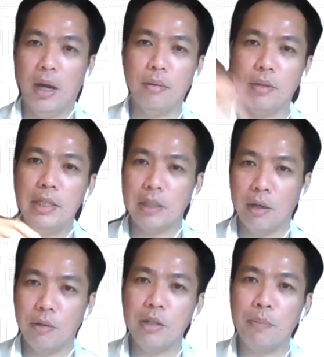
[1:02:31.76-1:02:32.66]
he's
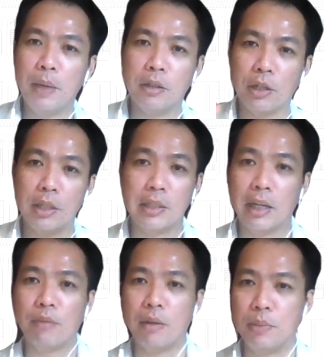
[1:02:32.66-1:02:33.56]
an independent contractor, it's
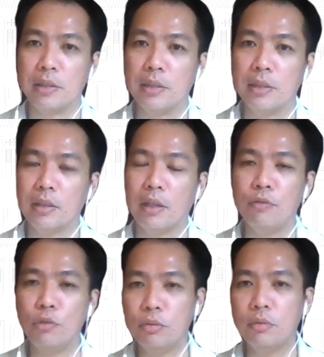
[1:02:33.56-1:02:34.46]
none of my business. Now,
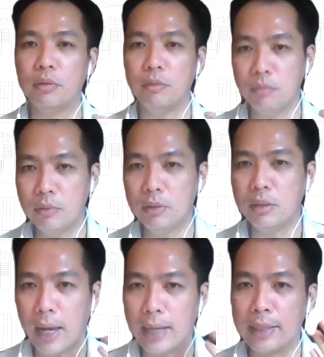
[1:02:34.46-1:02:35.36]
if you
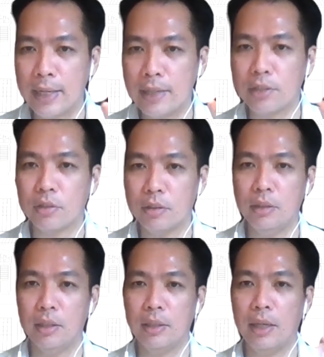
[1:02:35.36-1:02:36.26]
engage
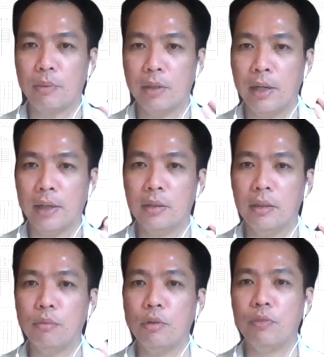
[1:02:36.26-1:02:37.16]
the debt
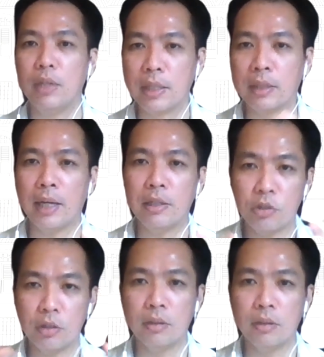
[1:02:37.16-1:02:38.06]
collector with the
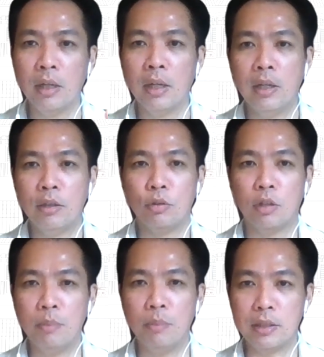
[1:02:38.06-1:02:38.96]
intention to
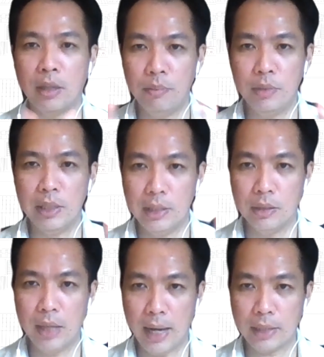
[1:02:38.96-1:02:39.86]
commit some
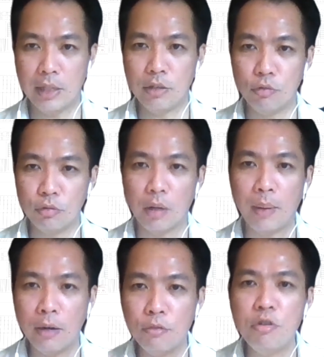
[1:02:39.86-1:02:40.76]
illegal acts, and you
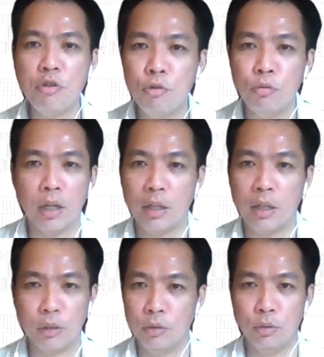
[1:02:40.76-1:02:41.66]
somehow knew that they
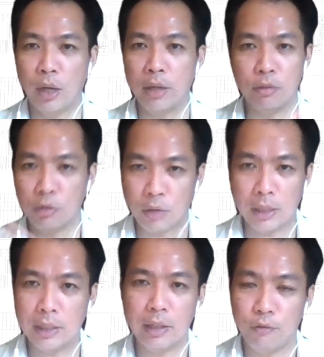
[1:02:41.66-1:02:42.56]
were going to, I don't know,
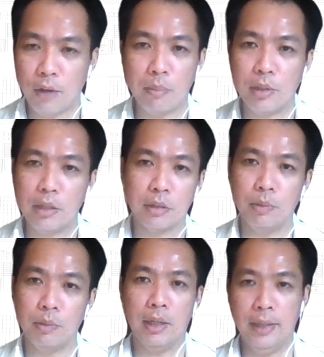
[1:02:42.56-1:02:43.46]
threaten their family or
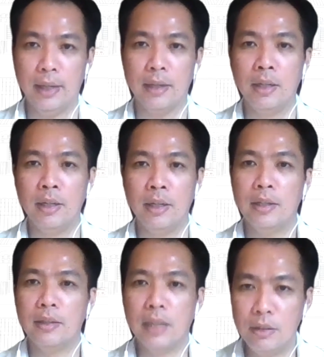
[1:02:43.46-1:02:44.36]
something like that,
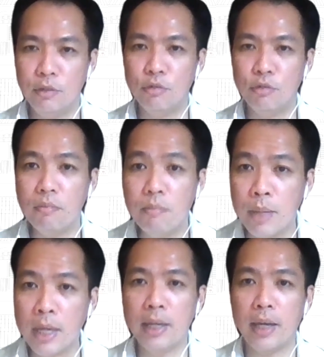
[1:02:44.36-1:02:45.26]
then you
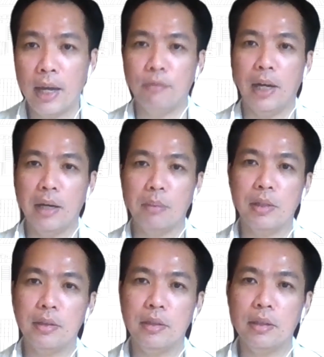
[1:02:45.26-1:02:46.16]
may have
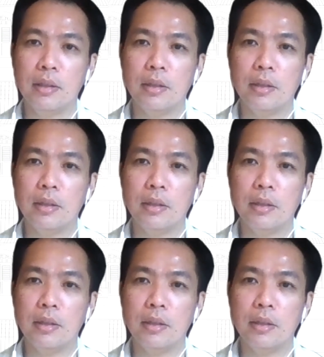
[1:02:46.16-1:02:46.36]
liability.